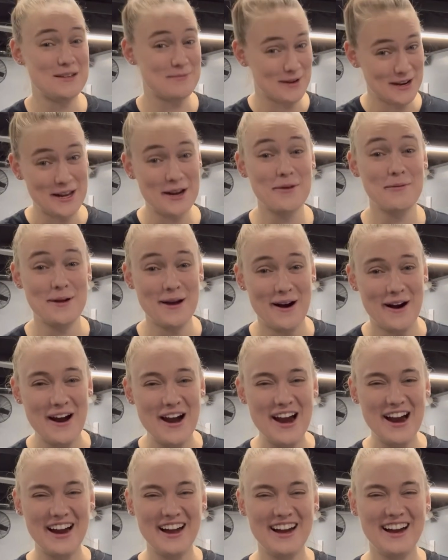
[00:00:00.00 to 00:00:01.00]
but here we are.
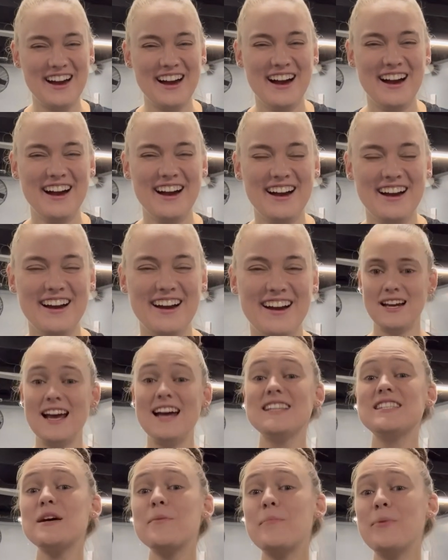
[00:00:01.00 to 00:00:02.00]

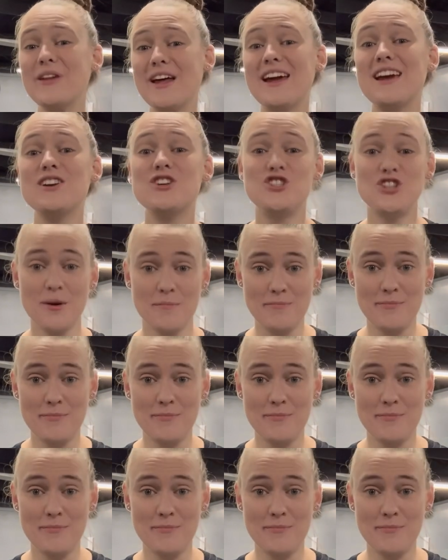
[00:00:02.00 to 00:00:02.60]
It's a plank jump